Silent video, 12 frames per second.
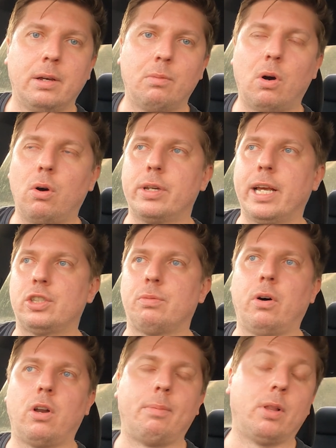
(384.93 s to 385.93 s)
Well, guess
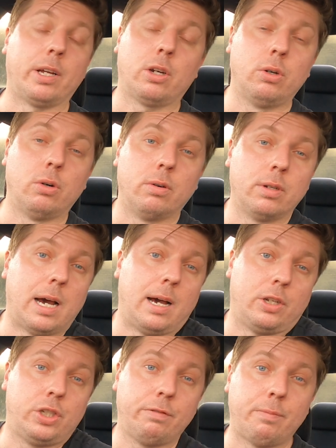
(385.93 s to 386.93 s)
what? I'll be like, cool,
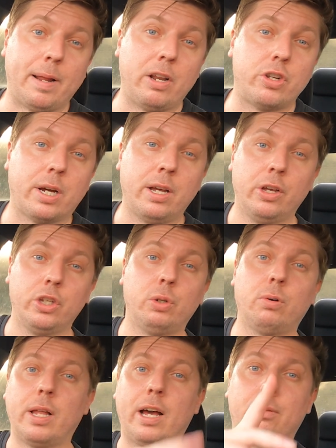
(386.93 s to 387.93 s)
shift manager,
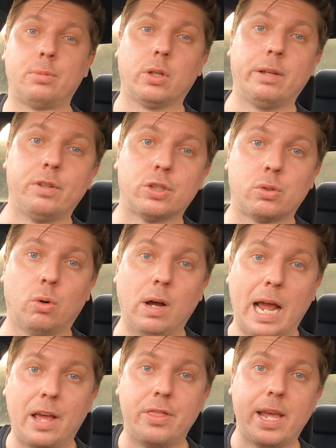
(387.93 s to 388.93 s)
you allow them to leave the
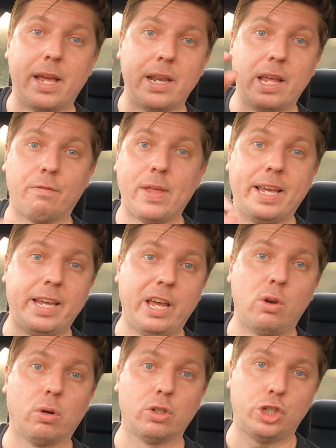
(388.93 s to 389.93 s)
store. And then if they
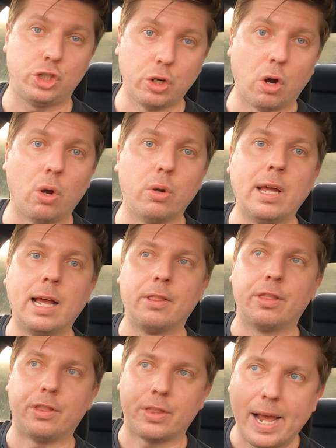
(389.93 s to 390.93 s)
cannot show
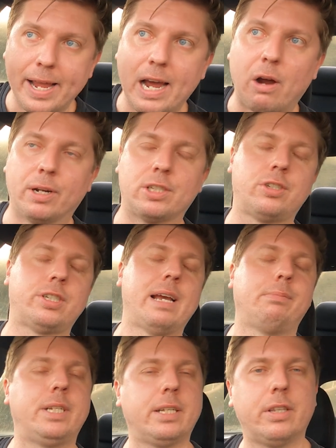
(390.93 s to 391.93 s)
that they are
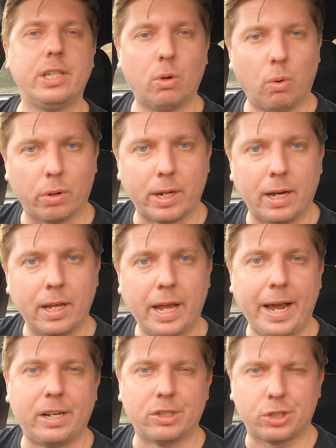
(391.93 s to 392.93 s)
accepting the order
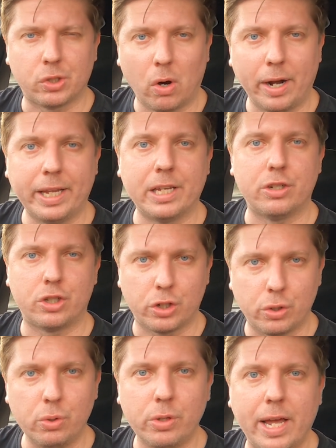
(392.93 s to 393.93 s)
and assigning it
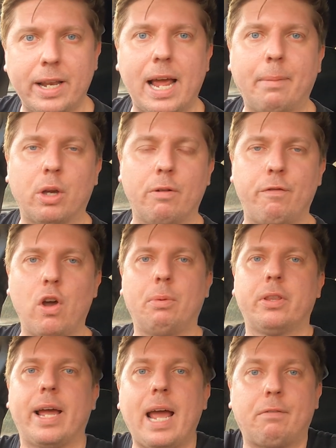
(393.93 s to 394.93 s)
to their name,
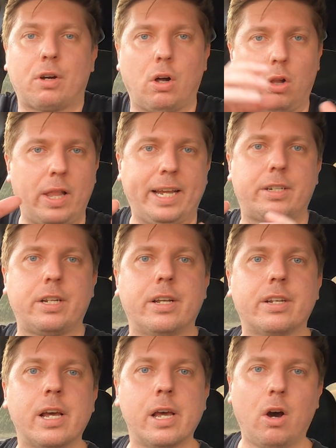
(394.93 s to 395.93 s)
confirming they have collected
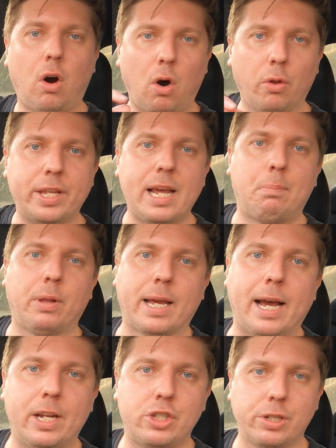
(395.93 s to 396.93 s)
it on the
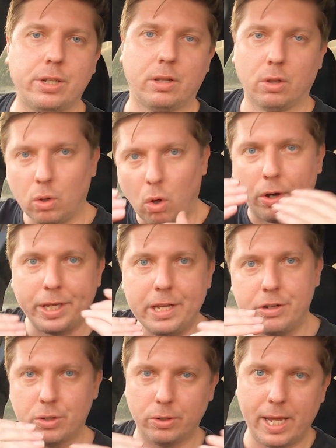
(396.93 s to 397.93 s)
application, locking
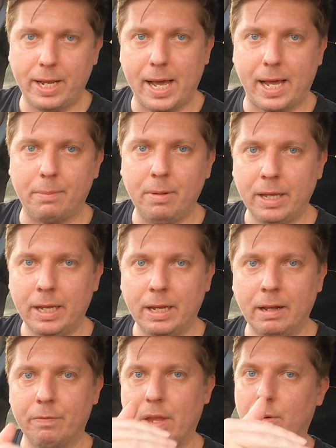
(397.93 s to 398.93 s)
it to their name,
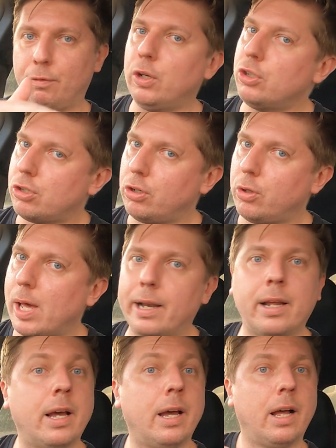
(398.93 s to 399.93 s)
they refuse to do
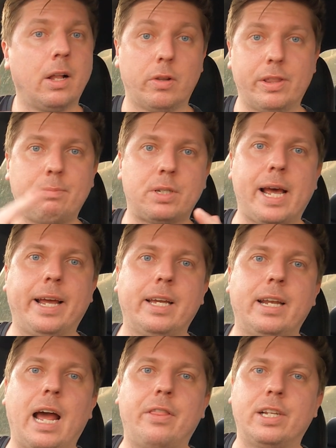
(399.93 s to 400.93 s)
that, let them take
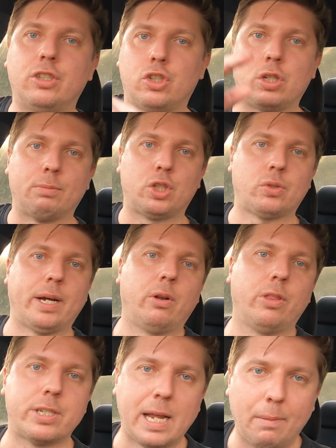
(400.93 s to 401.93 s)
it and then just jump straight
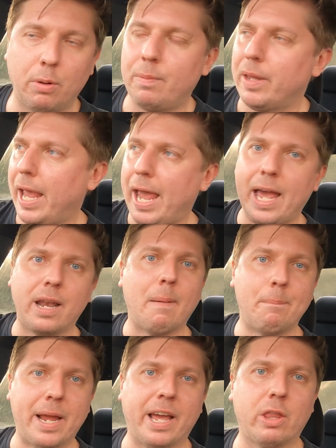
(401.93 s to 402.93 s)
on the tablet and
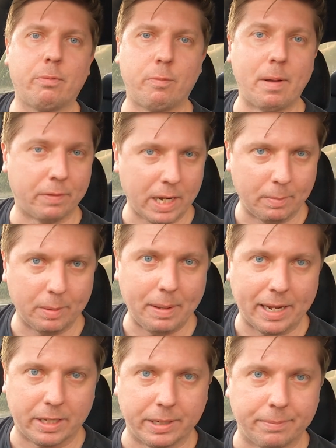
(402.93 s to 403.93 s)
ban them from ever coming
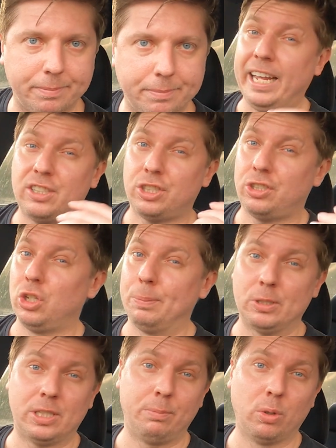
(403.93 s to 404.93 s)
back here. It's
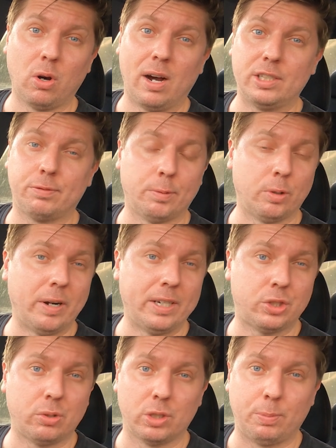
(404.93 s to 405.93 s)
super simple, guys, from a
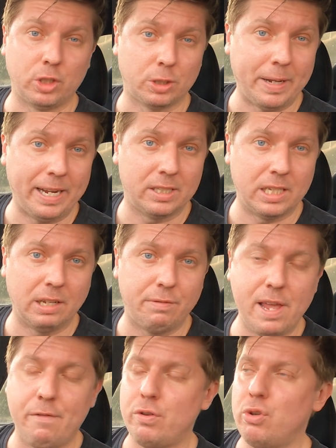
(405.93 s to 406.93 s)
restaurant's perspective.
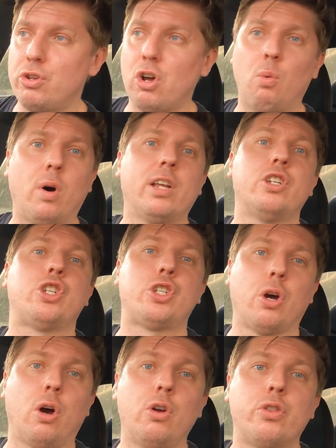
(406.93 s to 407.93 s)
If you don't want to
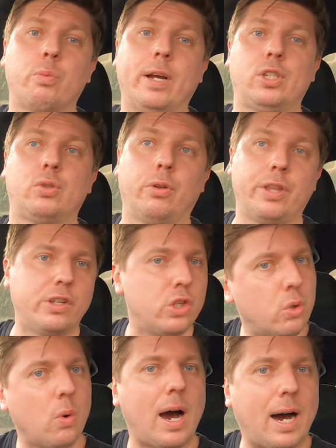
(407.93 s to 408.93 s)
show the restaurant that
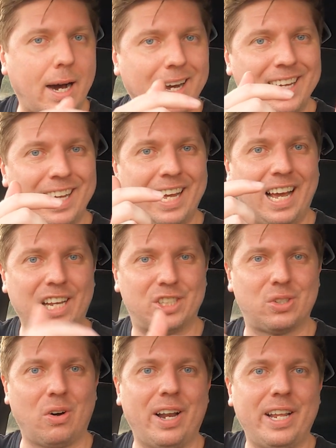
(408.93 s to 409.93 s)
you are
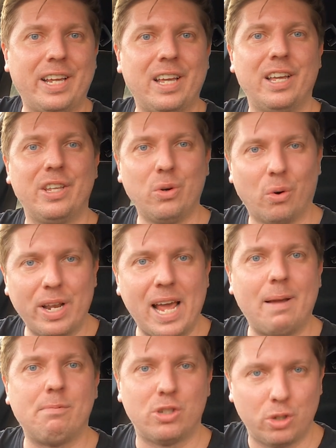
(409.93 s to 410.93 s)
assigning your
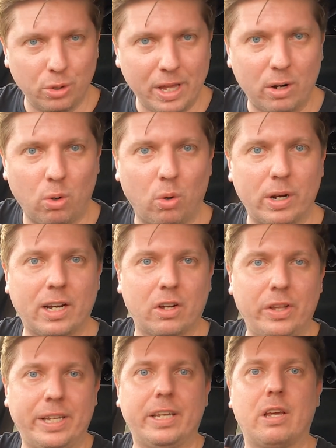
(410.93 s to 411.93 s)
name to that order,
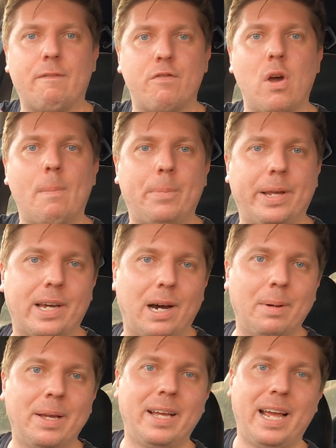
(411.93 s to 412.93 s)
clicking confirm
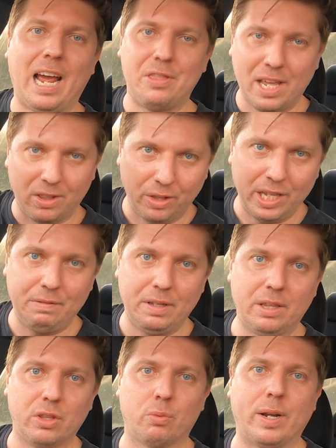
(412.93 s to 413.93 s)
pickup and then
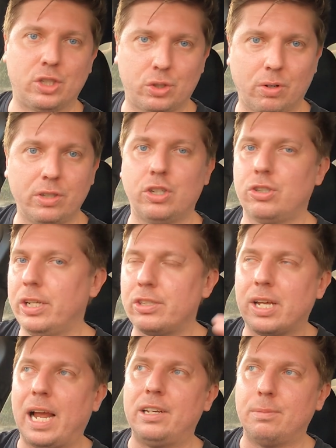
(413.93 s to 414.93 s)
leaving the restaurant, just
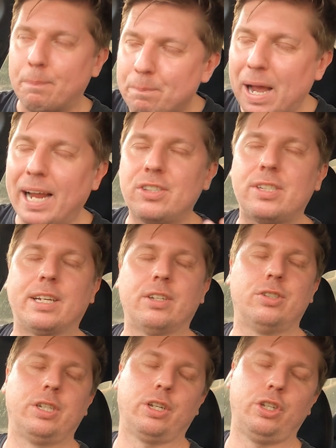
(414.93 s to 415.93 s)
is a basic
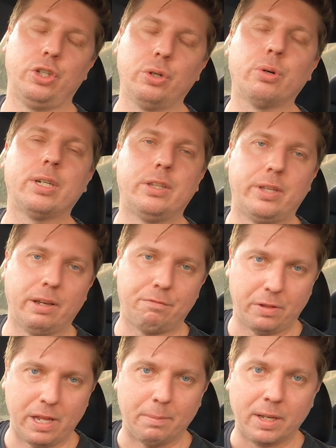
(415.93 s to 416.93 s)
security thing
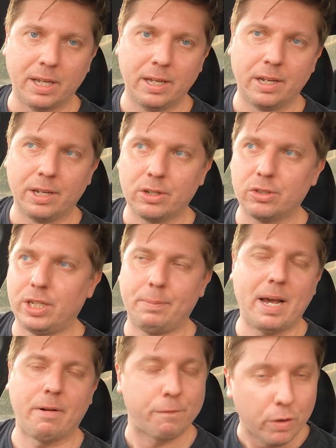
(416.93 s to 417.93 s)
for them because the
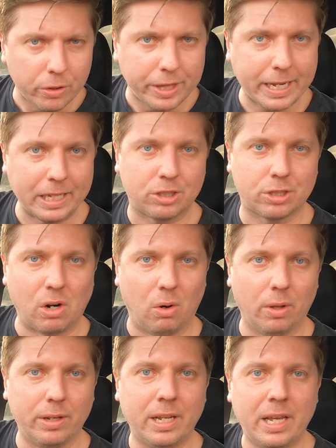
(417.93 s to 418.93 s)
amount of food that gets
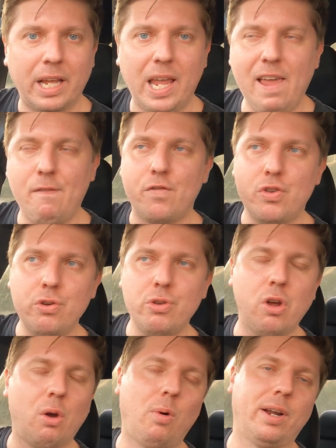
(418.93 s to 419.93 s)
stolen, if you
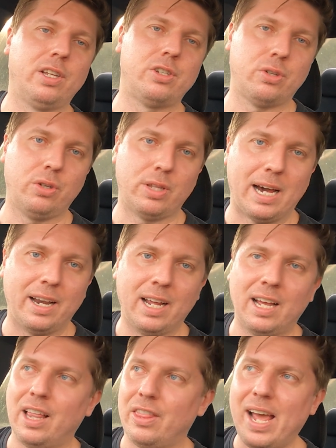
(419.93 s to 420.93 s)
don't want to do that,
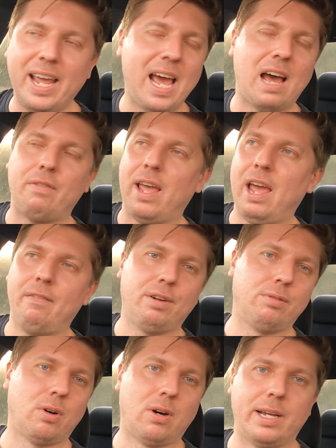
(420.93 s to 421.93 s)
they have
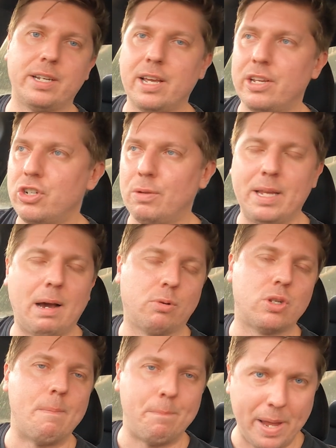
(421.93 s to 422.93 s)
every right to be able
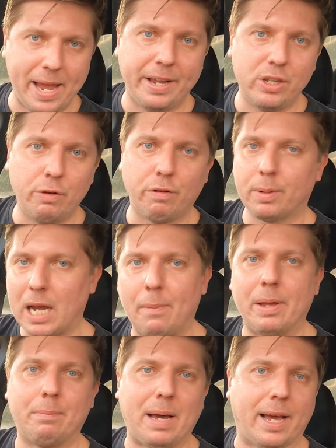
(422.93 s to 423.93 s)
to ban you from
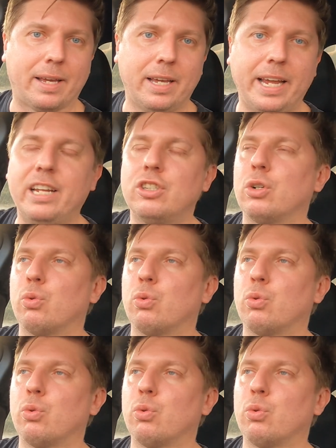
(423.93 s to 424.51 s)
coming back. It is a